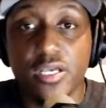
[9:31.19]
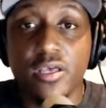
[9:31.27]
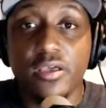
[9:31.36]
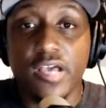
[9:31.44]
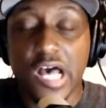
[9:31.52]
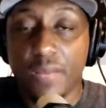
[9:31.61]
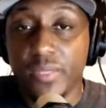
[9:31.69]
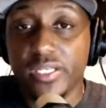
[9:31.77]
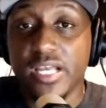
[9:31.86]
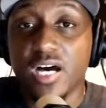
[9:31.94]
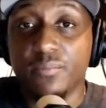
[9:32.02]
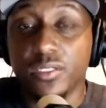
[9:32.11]
Comment
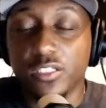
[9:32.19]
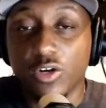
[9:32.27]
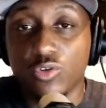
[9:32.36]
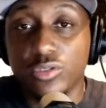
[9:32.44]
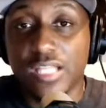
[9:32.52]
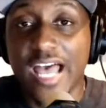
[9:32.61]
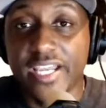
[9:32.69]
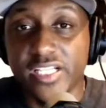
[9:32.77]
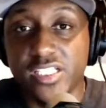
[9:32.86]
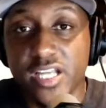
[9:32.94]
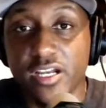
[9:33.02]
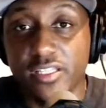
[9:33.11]
down below, like and
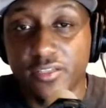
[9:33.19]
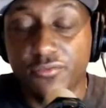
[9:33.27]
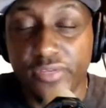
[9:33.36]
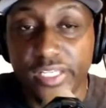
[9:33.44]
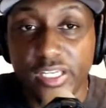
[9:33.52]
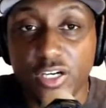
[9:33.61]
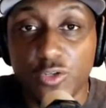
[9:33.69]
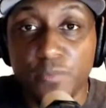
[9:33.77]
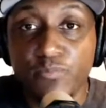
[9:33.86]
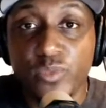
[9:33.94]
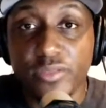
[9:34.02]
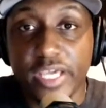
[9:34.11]
share this video.
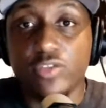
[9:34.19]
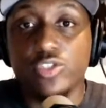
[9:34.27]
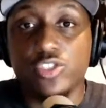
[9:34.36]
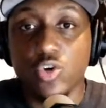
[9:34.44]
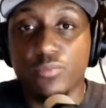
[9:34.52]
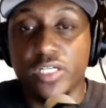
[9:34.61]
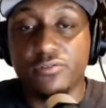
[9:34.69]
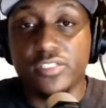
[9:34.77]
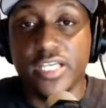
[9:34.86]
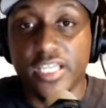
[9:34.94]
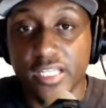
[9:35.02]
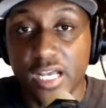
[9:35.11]
Thank you so much for
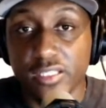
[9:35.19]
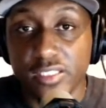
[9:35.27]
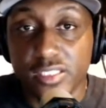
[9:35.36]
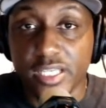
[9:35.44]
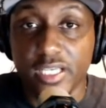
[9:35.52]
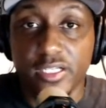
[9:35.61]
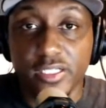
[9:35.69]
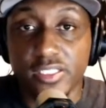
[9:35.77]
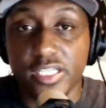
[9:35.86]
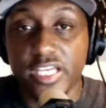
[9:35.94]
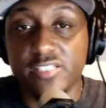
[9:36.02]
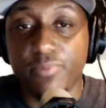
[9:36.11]
checking out the State of the
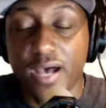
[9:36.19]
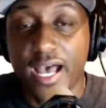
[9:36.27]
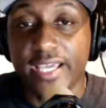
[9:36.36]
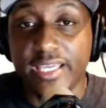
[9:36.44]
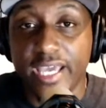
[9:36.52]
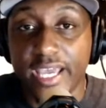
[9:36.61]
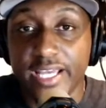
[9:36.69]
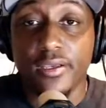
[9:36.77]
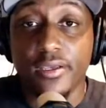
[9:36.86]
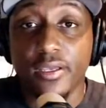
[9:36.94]
Saints podcast.